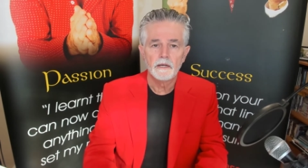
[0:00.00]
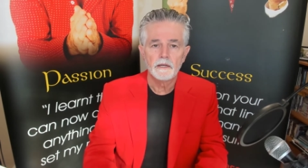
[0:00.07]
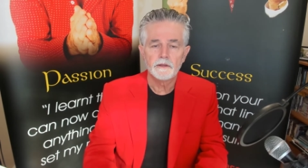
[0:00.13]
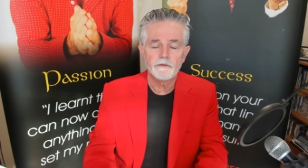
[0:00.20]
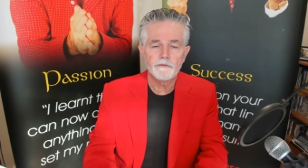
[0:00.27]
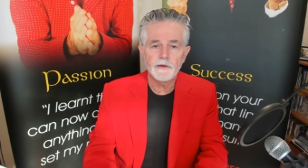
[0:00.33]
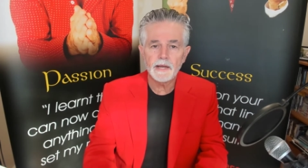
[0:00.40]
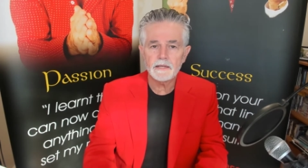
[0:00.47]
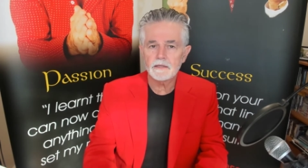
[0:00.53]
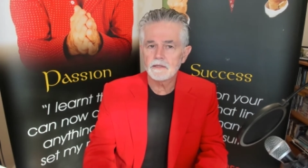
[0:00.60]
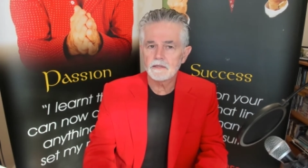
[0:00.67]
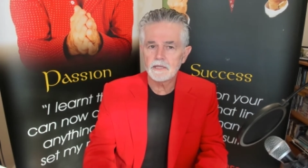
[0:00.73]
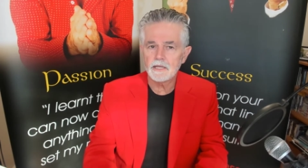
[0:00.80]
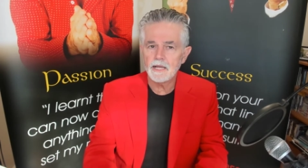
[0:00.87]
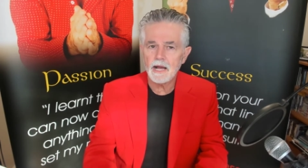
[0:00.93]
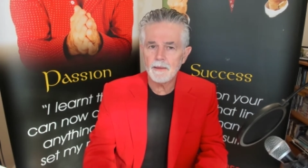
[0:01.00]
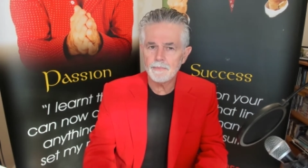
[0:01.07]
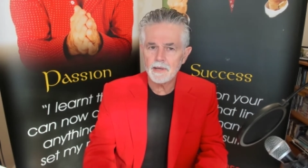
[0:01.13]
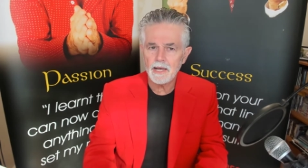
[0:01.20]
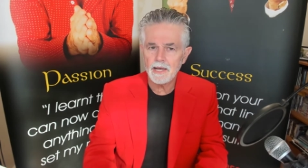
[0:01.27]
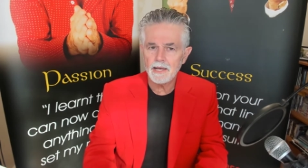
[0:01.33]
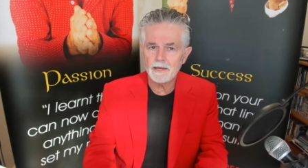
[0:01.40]
the fact that the
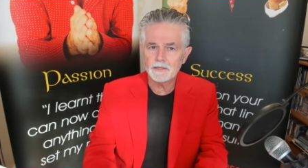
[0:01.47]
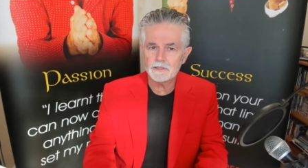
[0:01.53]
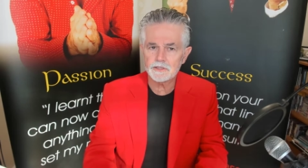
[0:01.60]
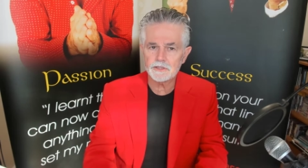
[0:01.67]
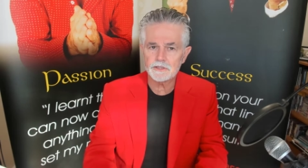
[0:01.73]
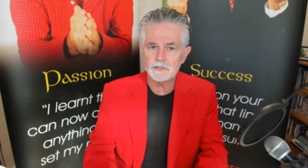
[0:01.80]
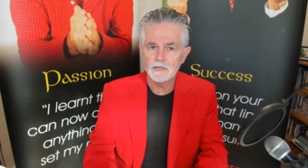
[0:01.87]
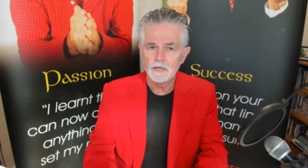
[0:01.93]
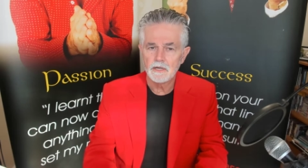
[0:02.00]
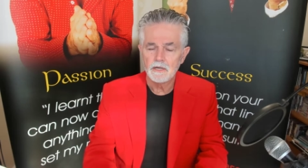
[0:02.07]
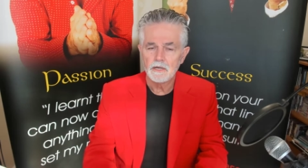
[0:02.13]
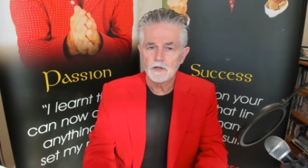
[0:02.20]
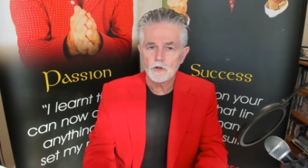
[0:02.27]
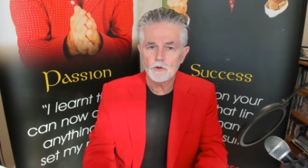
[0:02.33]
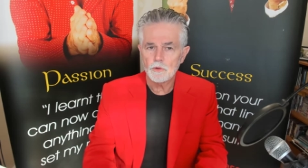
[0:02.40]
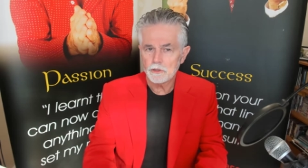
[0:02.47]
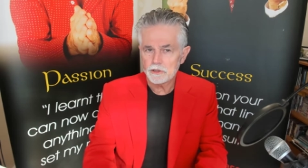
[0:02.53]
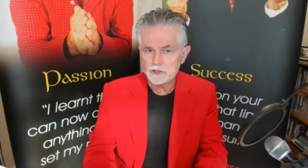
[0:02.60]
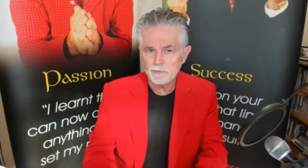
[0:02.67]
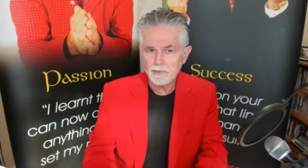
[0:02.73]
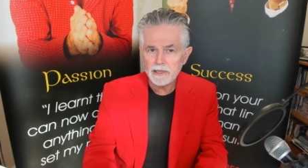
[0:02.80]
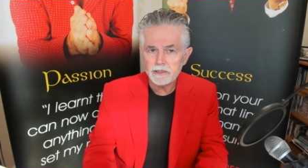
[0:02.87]
upper house
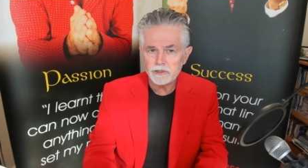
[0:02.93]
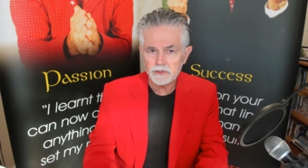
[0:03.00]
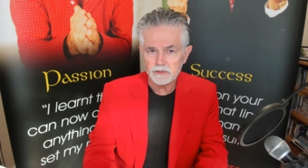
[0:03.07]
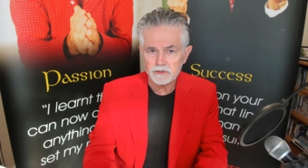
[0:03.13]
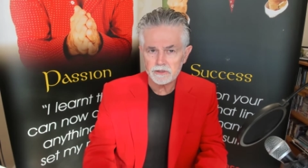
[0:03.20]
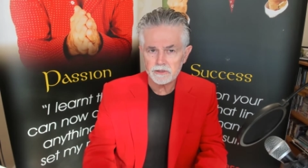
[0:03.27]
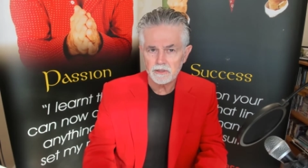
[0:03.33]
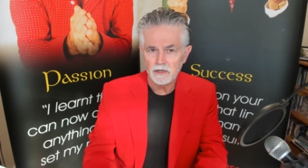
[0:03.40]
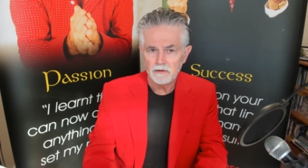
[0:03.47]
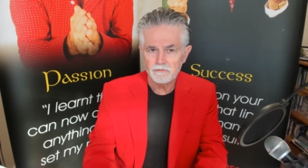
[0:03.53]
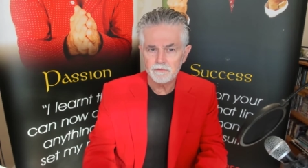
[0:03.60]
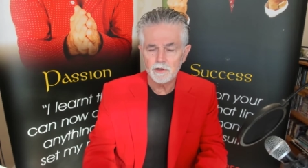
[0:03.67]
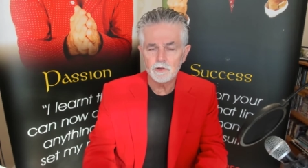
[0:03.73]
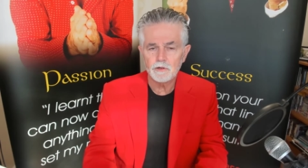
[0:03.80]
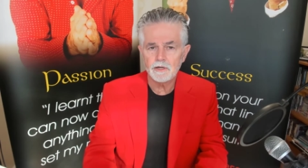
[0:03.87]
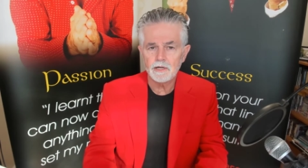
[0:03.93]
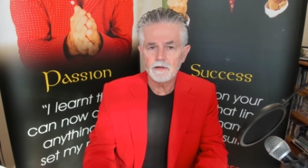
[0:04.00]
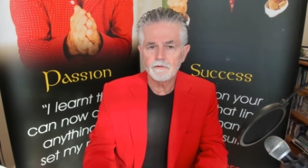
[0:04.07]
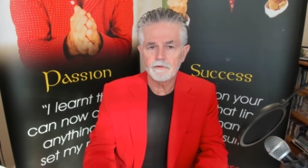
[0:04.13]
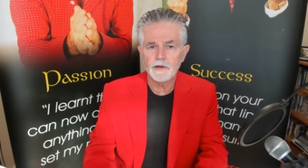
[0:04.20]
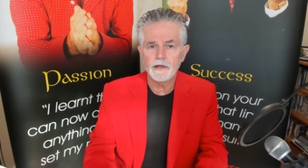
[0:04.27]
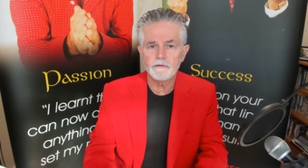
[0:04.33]
crossbenchers voted
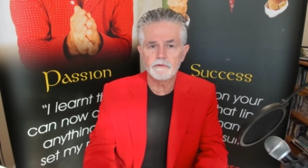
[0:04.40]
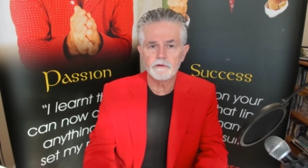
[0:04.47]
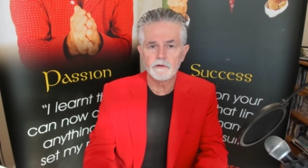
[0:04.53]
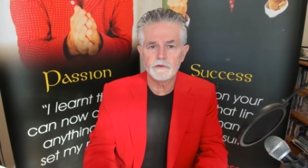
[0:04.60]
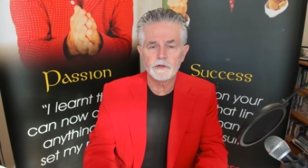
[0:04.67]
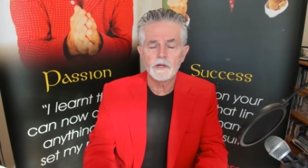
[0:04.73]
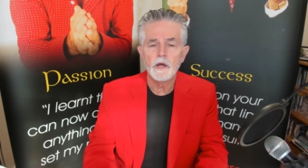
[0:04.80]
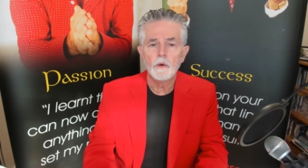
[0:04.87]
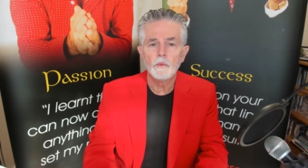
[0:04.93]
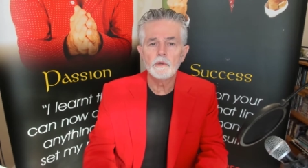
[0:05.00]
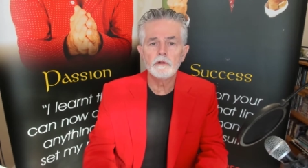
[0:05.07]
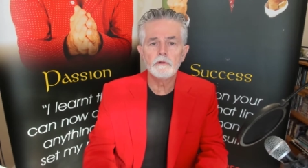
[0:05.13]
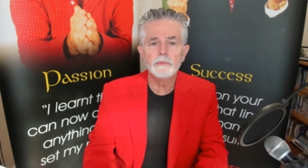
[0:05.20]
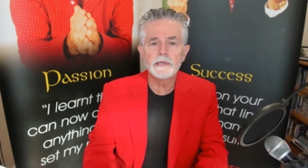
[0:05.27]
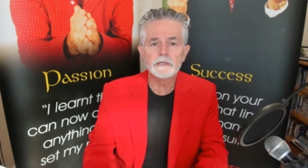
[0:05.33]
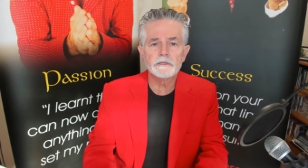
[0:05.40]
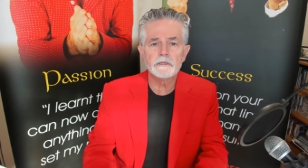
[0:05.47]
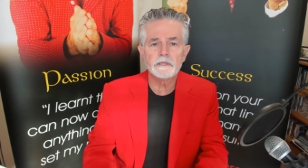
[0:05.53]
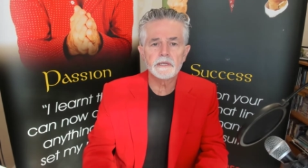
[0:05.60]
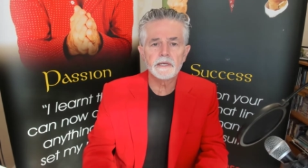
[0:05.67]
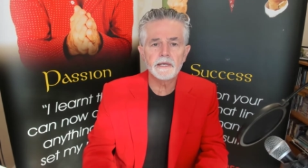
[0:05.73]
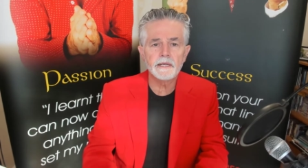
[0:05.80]
in favour of it will be to
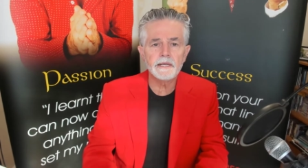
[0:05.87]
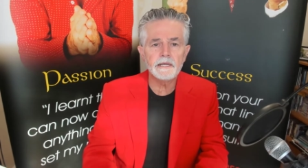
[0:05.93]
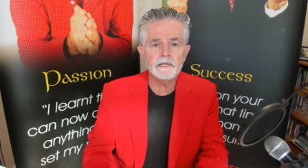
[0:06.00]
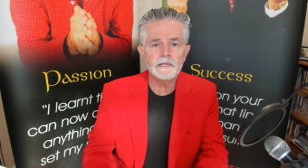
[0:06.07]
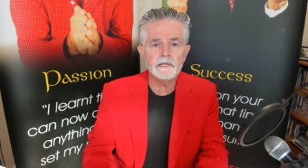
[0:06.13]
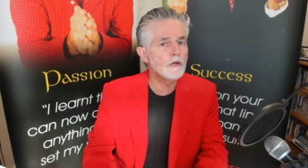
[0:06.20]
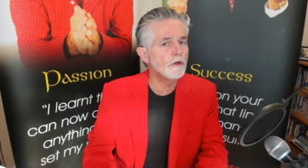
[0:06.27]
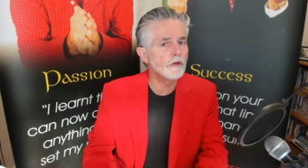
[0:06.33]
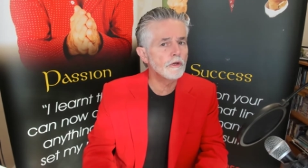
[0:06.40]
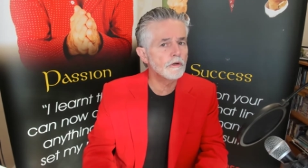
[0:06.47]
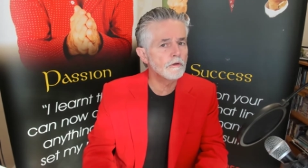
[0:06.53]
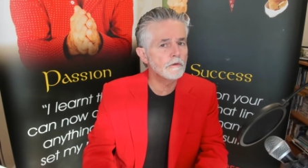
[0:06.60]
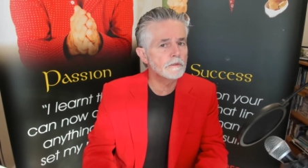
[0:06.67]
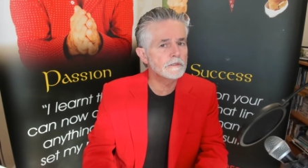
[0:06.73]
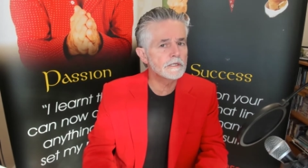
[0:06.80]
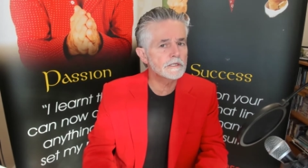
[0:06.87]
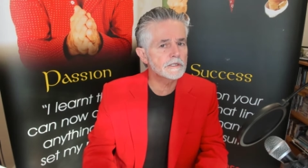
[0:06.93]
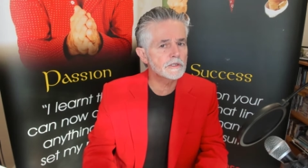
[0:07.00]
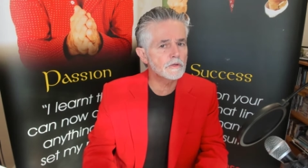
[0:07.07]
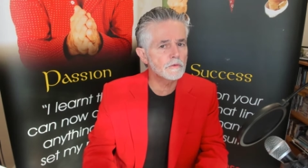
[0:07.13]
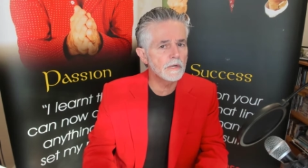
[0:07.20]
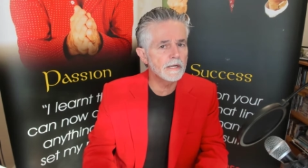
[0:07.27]
their eternal
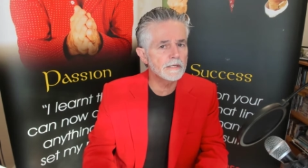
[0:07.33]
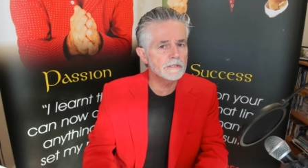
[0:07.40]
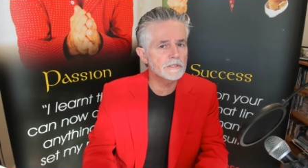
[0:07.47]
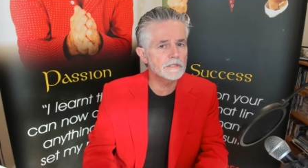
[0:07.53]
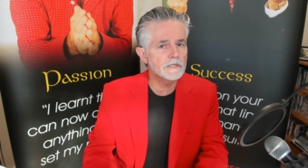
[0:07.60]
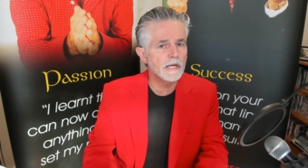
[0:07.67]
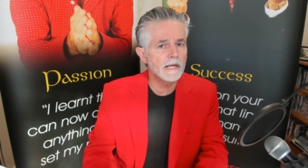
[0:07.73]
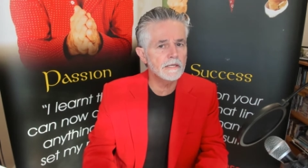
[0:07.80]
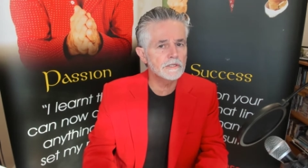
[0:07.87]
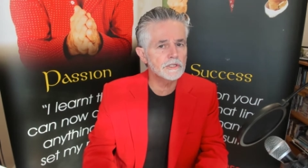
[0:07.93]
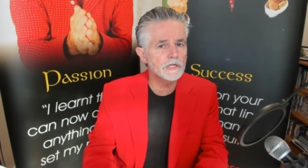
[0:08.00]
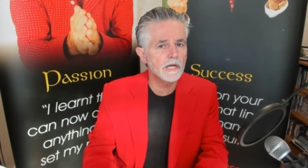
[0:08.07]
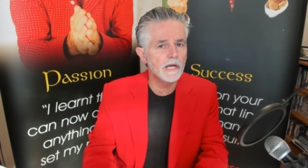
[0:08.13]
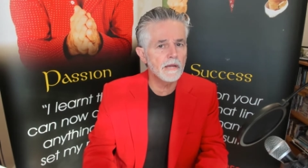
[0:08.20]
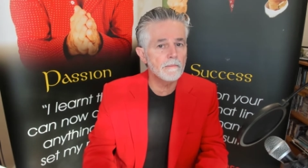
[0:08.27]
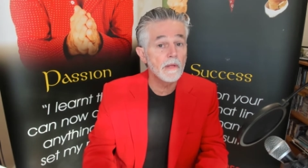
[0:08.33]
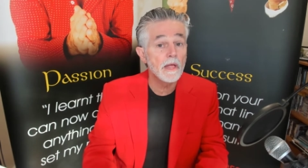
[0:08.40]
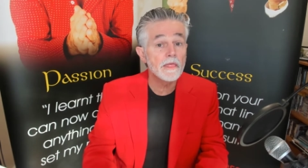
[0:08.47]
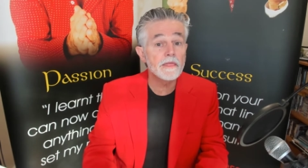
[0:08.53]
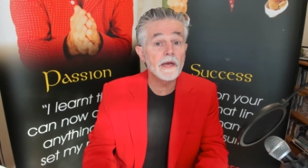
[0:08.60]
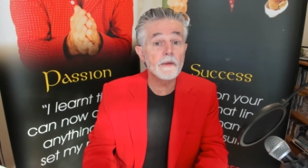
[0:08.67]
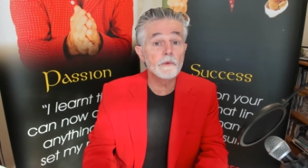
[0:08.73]
disgrace and shame.
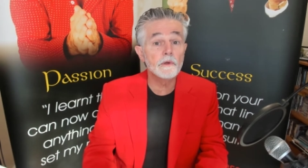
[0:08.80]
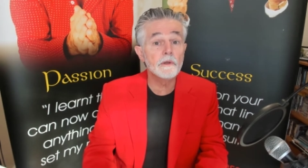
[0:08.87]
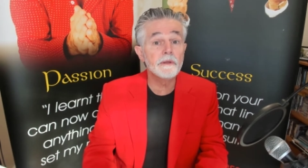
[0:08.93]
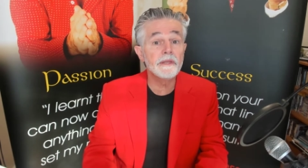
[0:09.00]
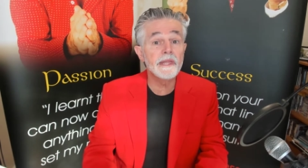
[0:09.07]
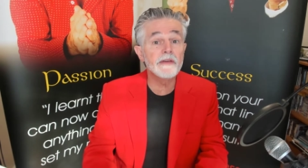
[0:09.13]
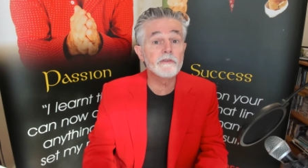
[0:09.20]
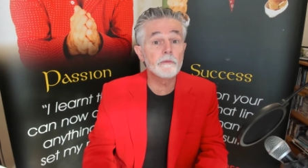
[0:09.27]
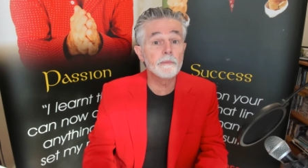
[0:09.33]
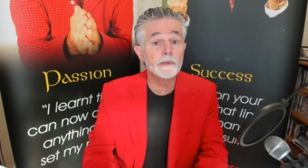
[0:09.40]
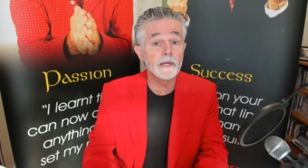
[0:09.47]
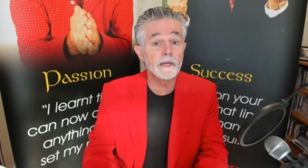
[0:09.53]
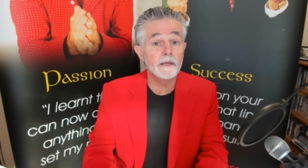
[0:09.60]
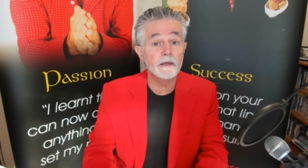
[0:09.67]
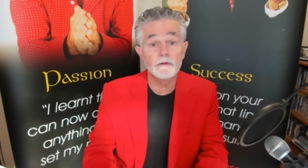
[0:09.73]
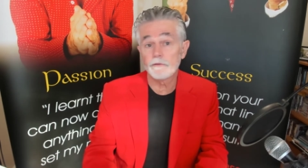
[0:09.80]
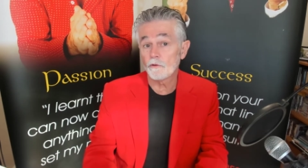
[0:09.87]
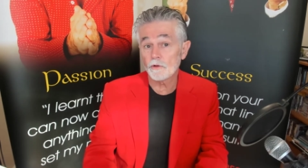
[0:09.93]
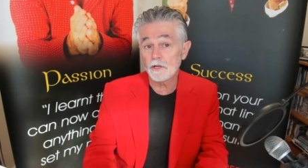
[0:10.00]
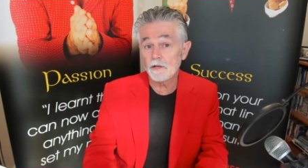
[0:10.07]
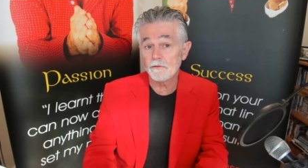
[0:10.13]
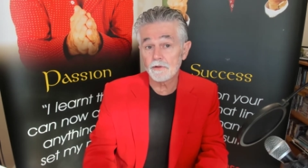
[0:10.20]
They will never be
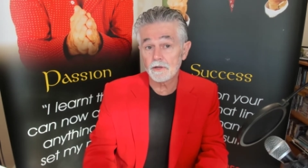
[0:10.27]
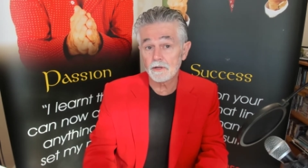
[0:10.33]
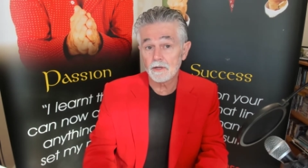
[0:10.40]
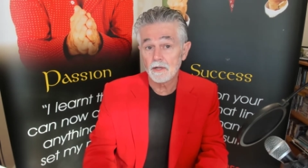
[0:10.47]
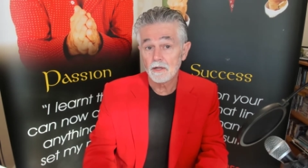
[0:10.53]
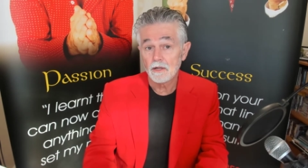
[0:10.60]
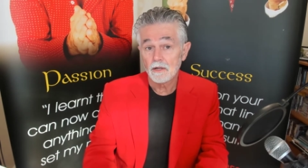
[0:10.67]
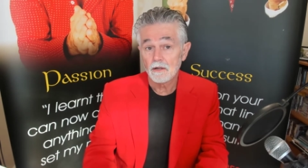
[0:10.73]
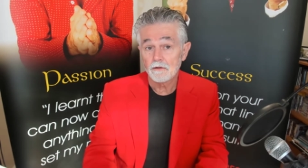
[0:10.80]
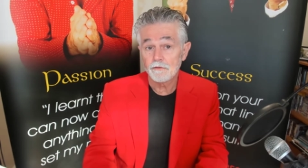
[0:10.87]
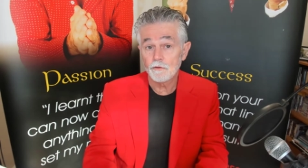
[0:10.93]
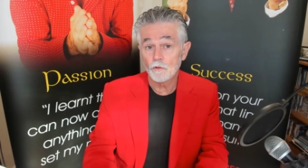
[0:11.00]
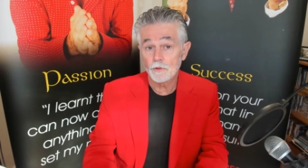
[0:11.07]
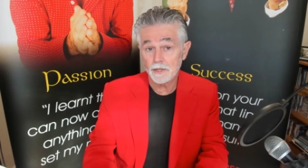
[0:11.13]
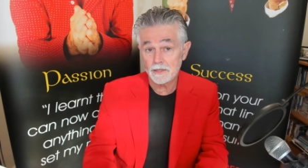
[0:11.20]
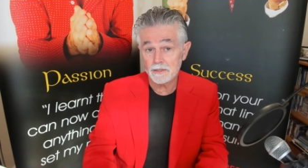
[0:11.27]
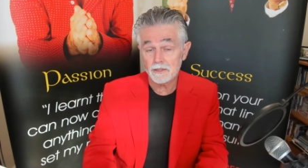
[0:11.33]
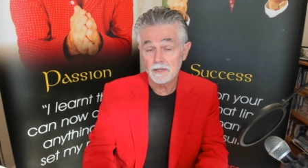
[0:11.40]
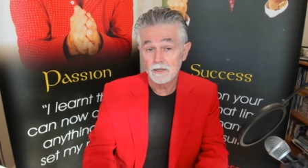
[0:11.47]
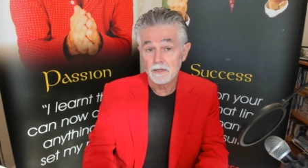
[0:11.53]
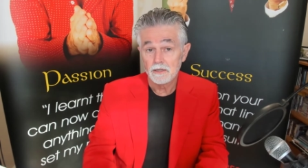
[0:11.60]
forgiven for that,